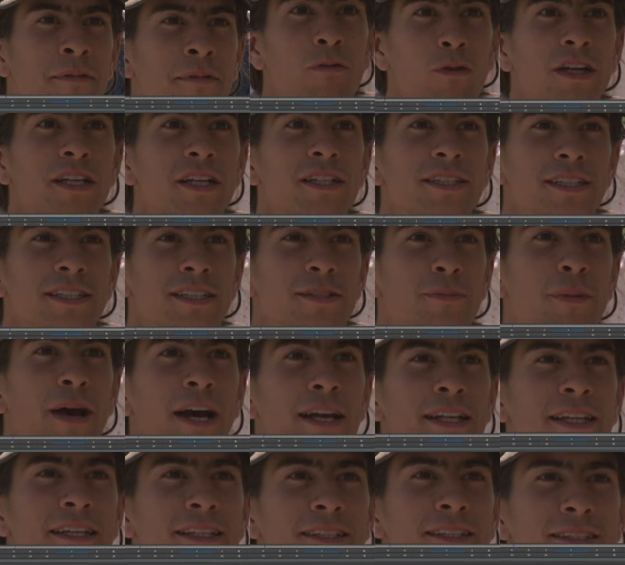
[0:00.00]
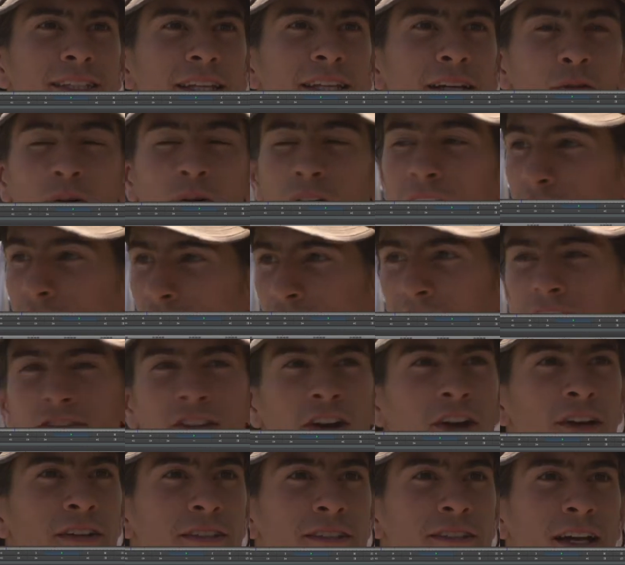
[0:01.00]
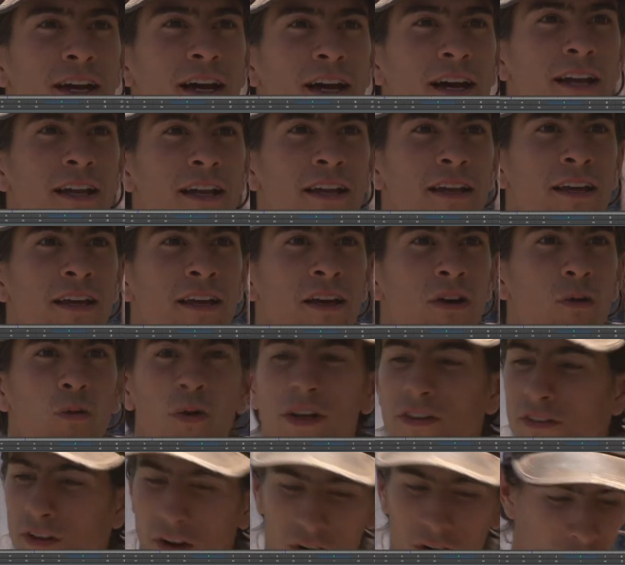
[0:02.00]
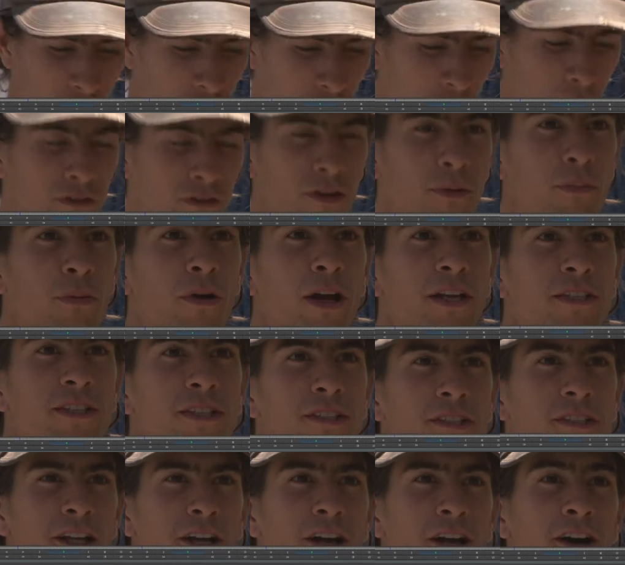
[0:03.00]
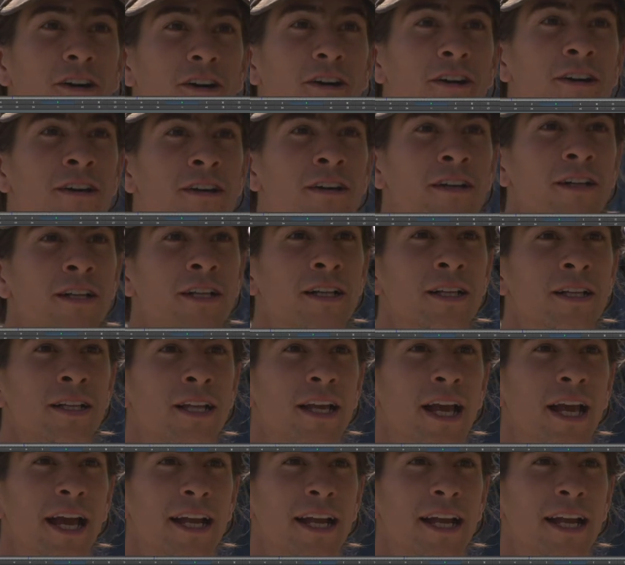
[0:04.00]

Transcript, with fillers: What he's expecting is that when it turns on, we turn all of our prices low. Right.